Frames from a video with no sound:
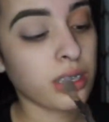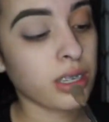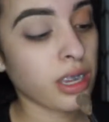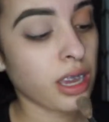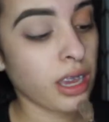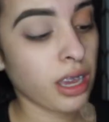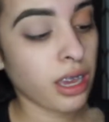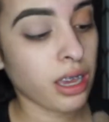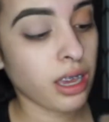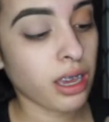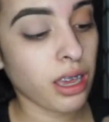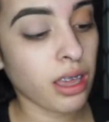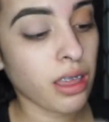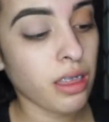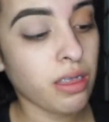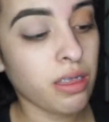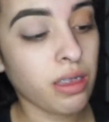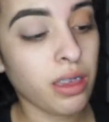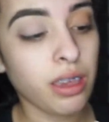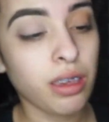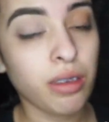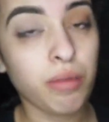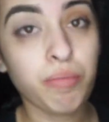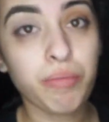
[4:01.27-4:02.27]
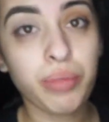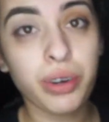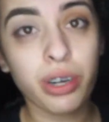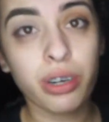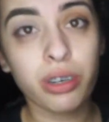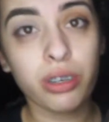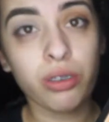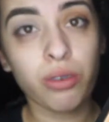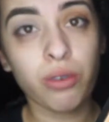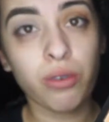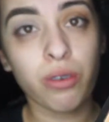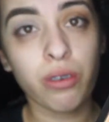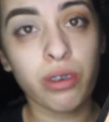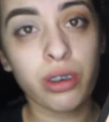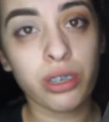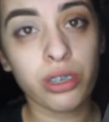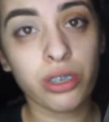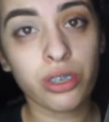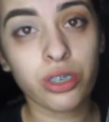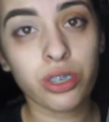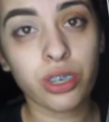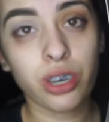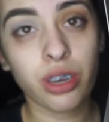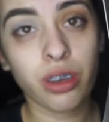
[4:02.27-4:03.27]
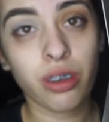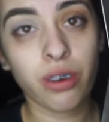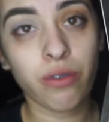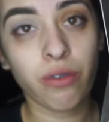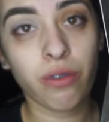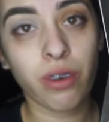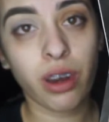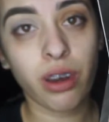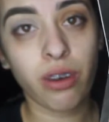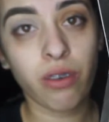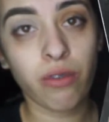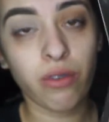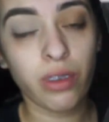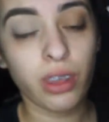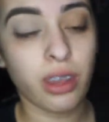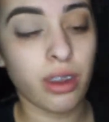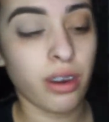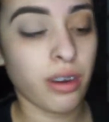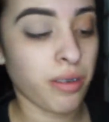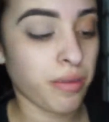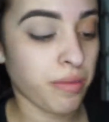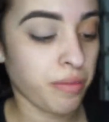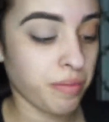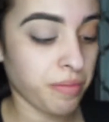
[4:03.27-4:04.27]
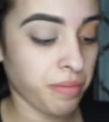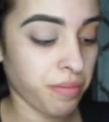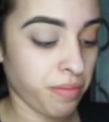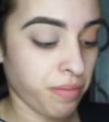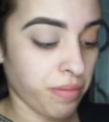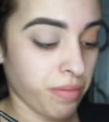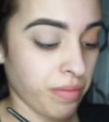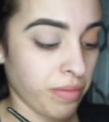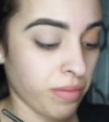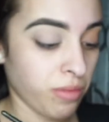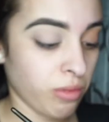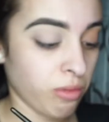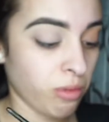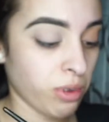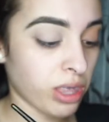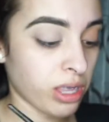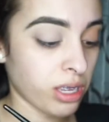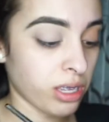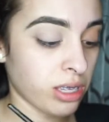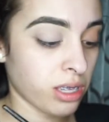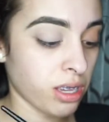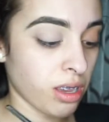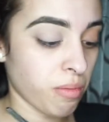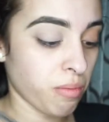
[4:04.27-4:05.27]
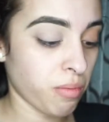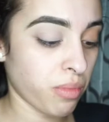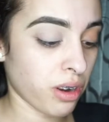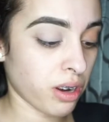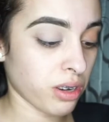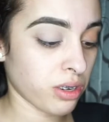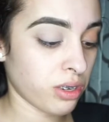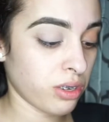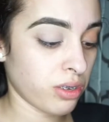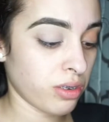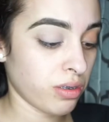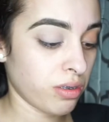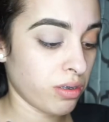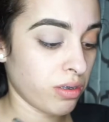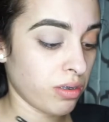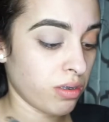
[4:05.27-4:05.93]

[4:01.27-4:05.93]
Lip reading: take the burnt orange shade right over here with the same brush.